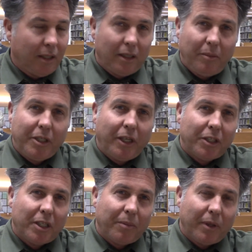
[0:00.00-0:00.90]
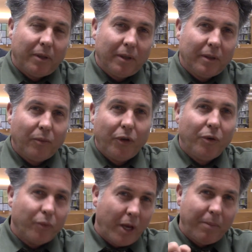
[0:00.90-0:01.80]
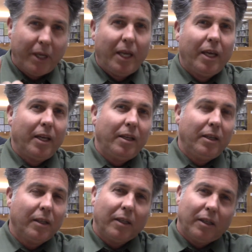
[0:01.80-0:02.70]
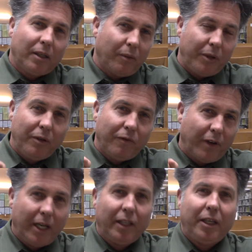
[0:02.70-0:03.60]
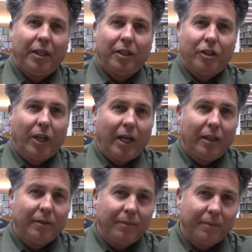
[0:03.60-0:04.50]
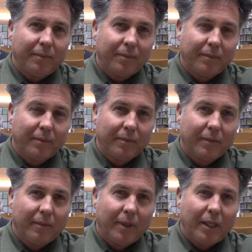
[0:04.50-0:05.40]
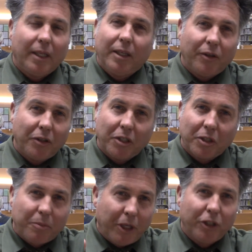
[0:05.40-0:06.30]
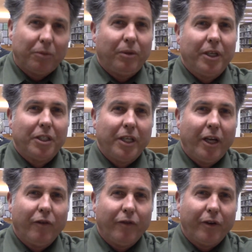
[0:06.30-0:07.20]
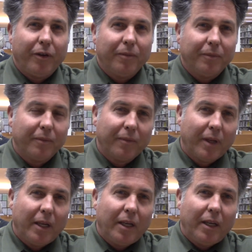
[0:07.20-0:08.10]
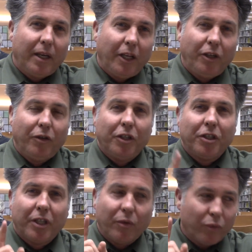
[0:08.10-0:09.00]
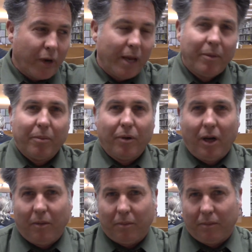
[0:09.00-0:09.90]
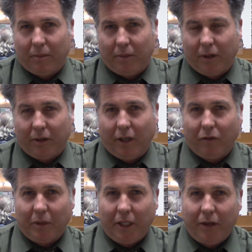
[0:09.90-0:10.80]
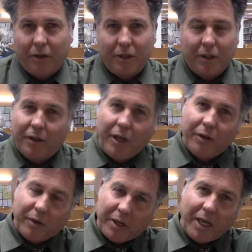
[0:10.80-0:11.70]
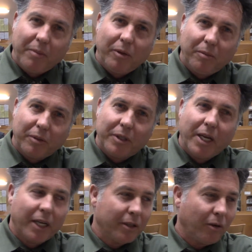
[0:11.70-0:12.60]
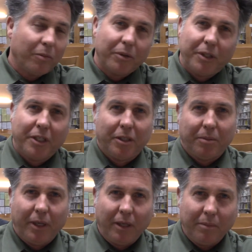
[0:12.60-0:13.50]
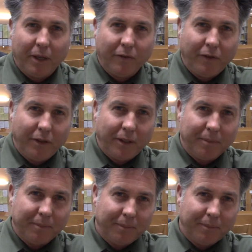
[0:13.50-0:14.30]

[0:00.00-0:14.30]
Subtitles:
Let me tell you something. When you rape a kid, when you violate a young child, there's a special place in hell for you. And you know, this is a rampant problem in our government leaders. They either enable, protect, or participate in pedophilia.